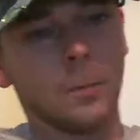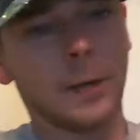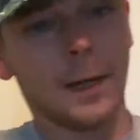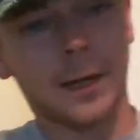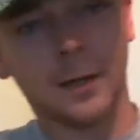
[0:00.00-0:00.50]

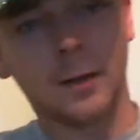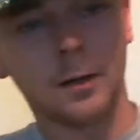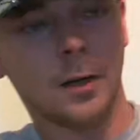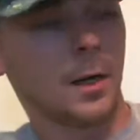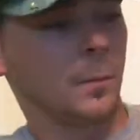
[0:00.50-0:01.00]
bag
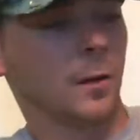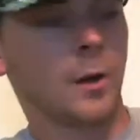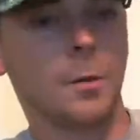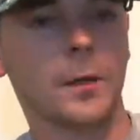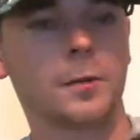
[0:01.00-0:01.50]
with
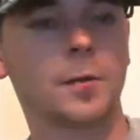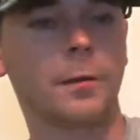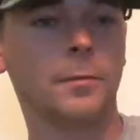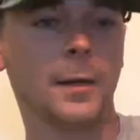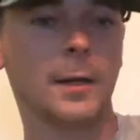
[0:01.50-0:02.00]
all my
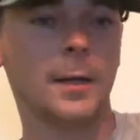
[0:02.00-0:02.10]
stuff in it.